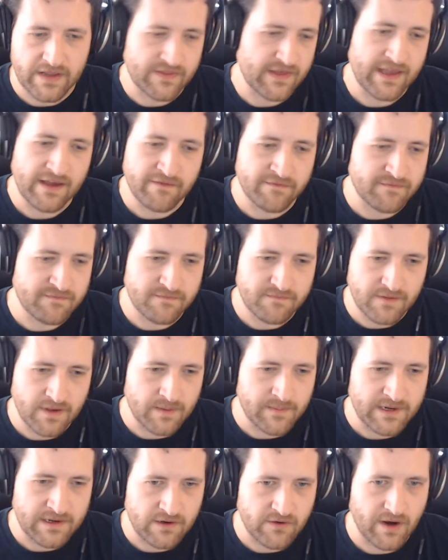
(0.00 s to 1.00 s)
I mean, incredible,
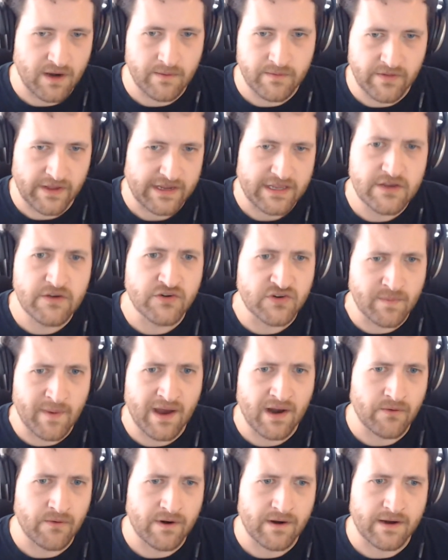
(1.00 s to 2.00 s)
like huge amount of work,
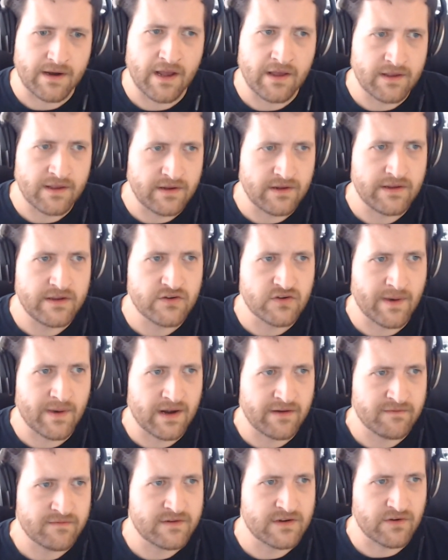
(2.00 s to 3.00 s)
huge amount of
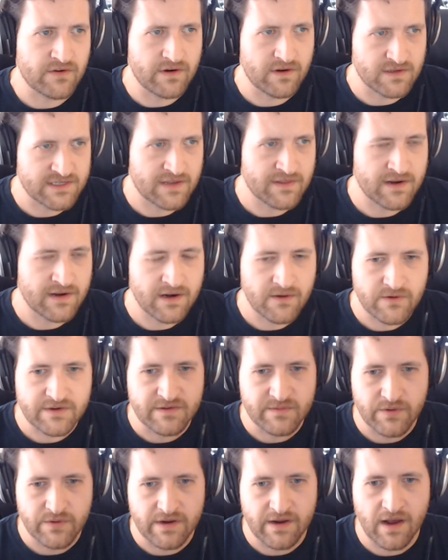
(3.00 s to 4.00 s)
tutorials on there, which is pretty
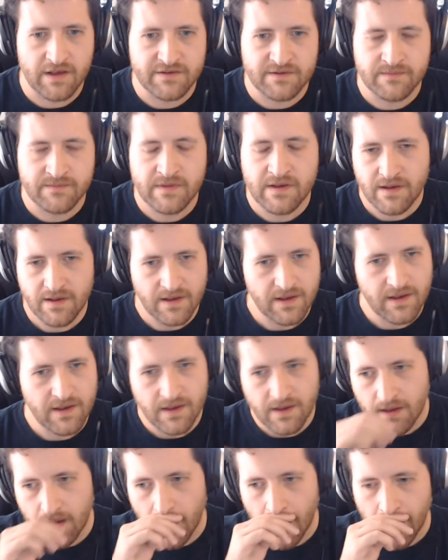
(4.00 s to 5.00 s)
awesome.
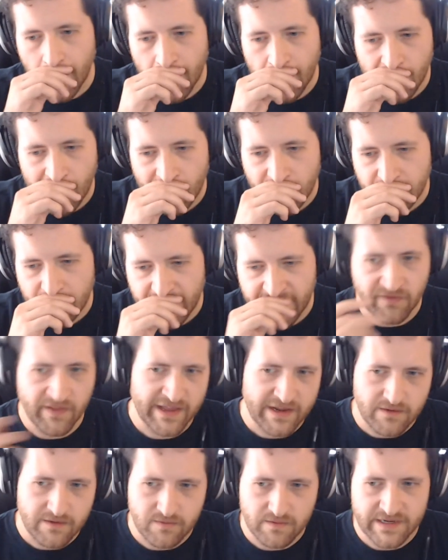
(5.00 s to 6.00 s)
And like
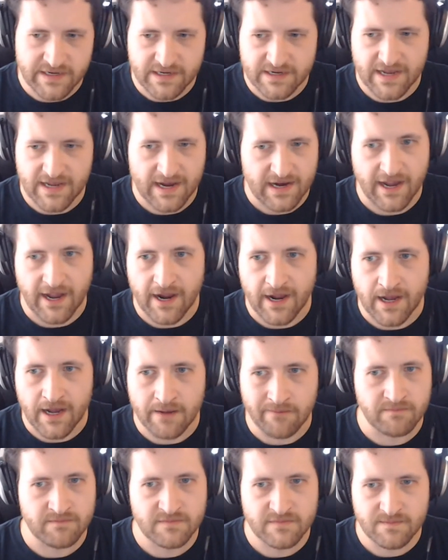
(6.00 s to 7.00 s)
lynda.com,
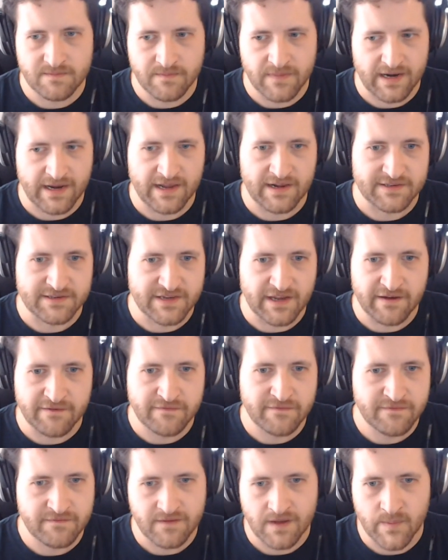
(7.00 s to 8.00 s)
that kind of stuff. I mean,
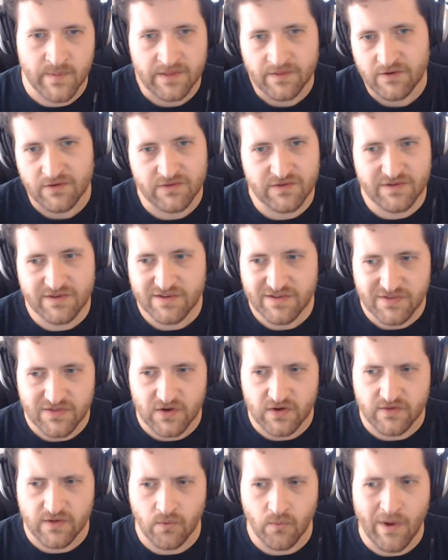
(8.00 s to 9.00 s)
there's a
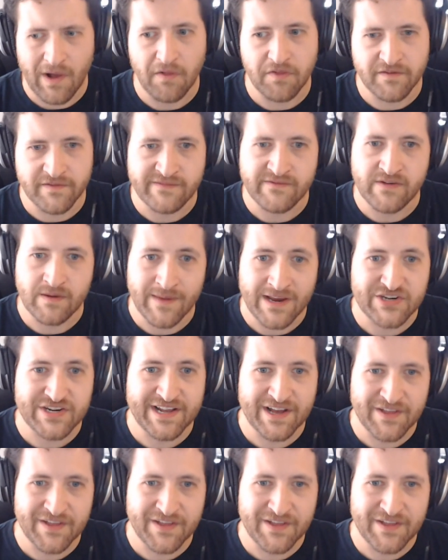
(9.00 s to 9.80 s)
wealth of information out there.